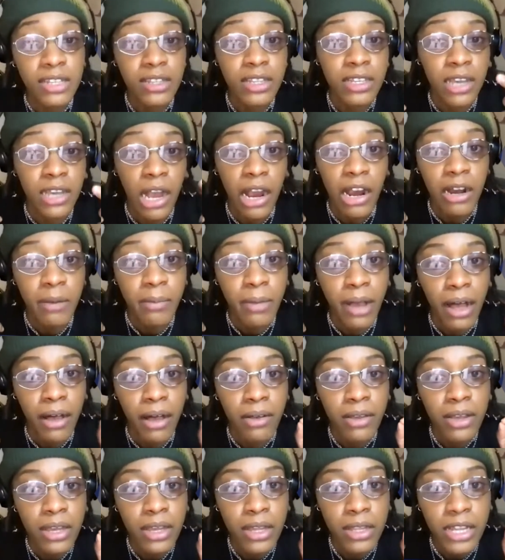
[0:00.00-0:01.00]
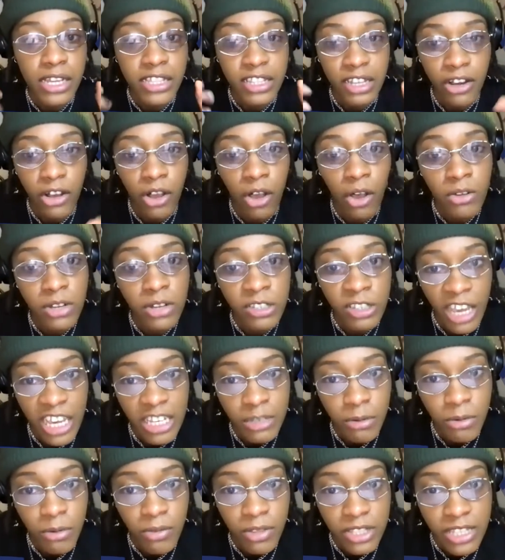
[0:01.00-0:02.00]
that they are about like their own
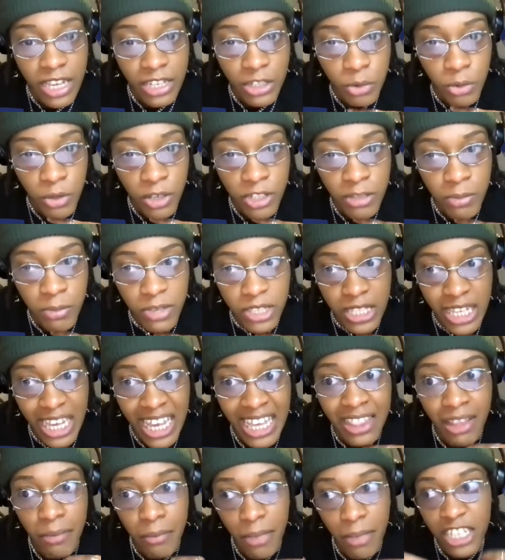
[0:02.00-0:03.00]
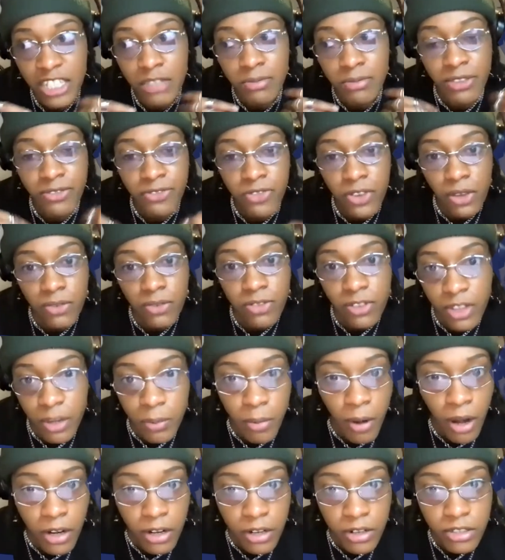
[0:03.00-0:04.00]
engagement with sexual intimacy, and it makes me feel for
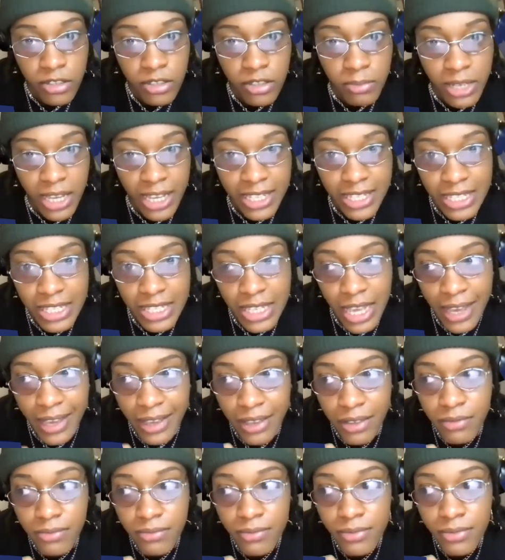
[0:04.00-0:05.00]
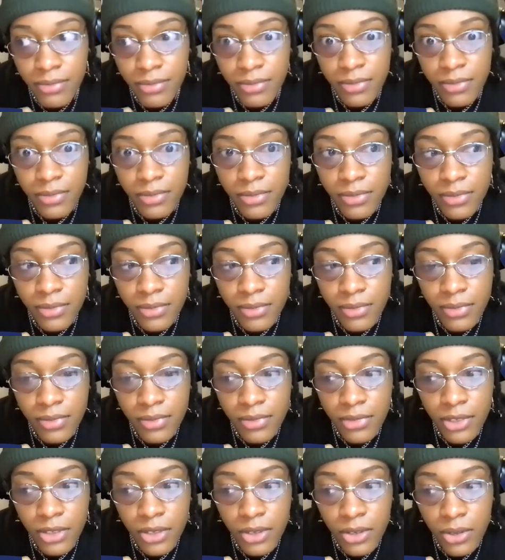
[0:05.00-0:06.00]
their partners, because it's like
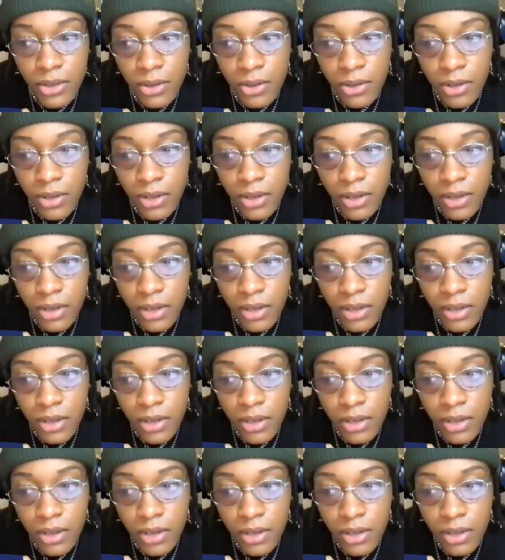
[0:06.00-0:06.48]
you